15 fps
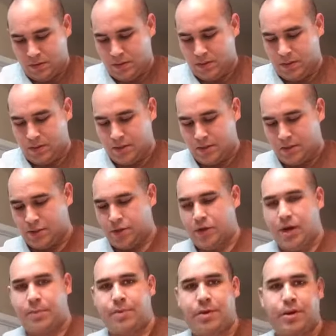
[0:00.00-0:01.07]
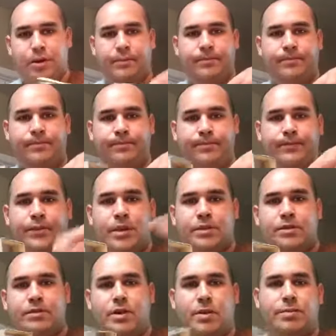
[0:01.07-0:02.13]
And you just drop it in. I
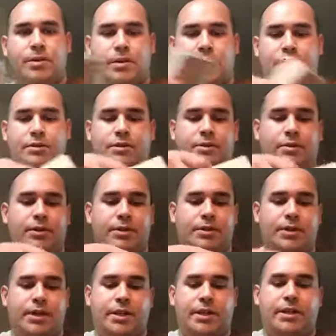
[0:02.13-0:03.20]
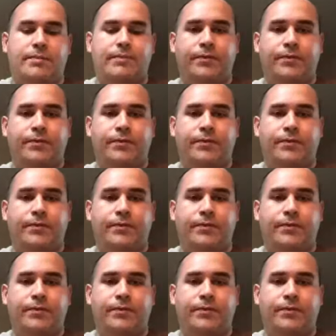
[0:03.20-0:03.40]
just drop it in here and store it just like that.